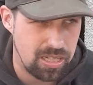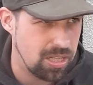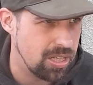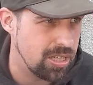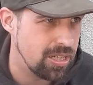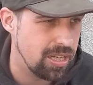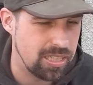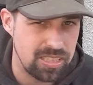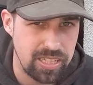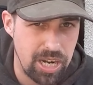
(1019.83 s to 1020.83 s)
uh,
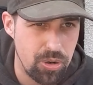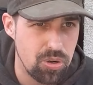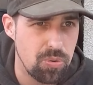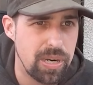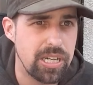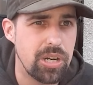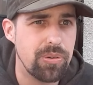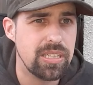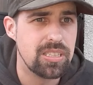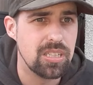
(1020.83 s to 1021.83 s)
a scenario where there
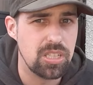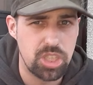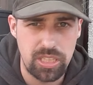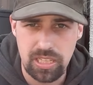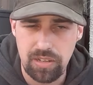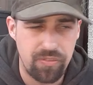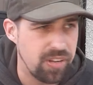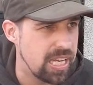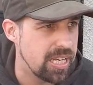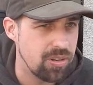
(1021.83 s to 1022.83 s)
is shit hit a
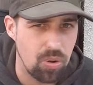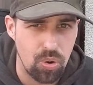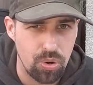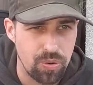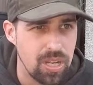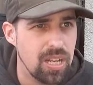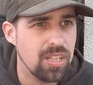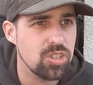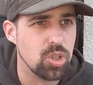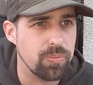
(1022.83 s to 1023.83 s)
fan or
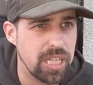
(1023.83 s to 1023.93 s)
some